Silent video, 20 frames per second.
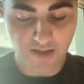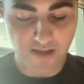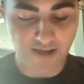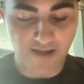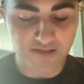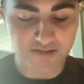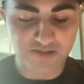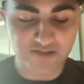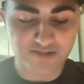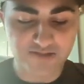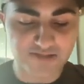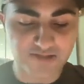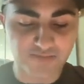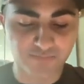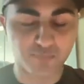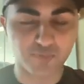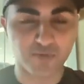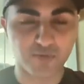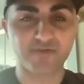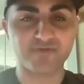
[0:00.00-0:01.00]
And just to
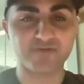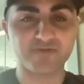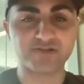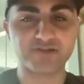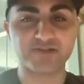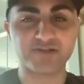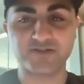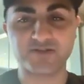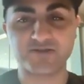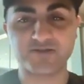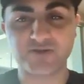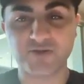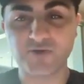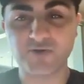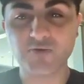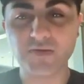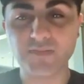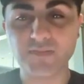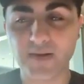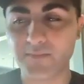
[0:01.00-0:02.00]
preface this, do
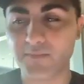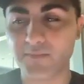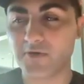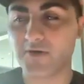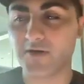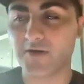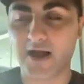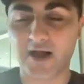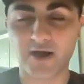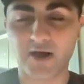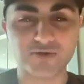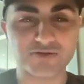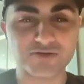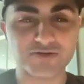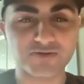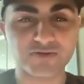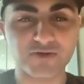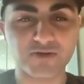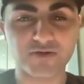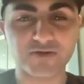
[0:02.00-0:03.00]
you remember
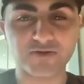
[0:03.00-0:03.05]
how